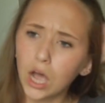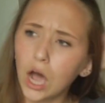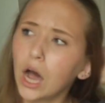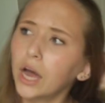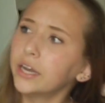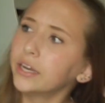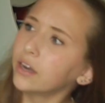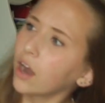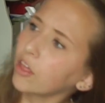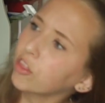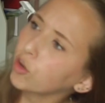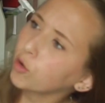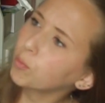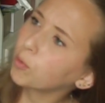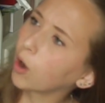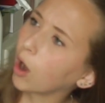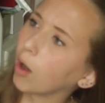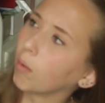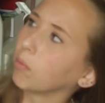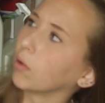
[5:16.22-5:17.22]
Another
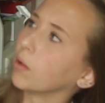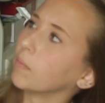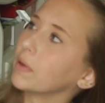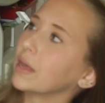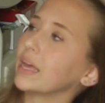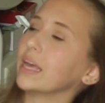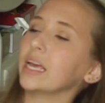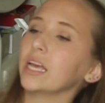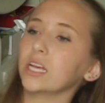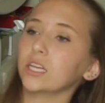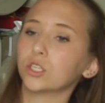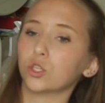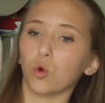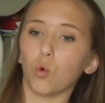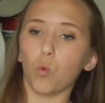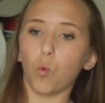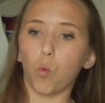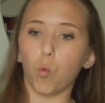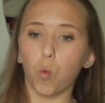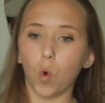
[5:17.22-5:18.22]
problem is
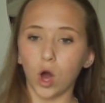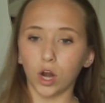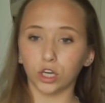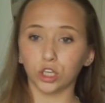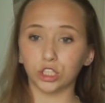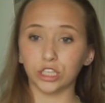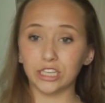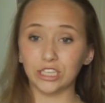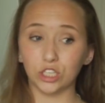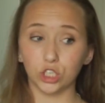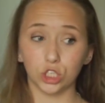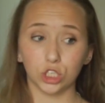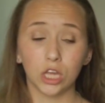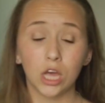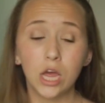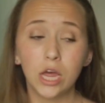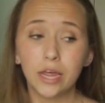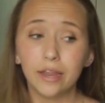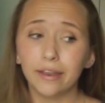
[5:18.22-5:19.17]
water changes.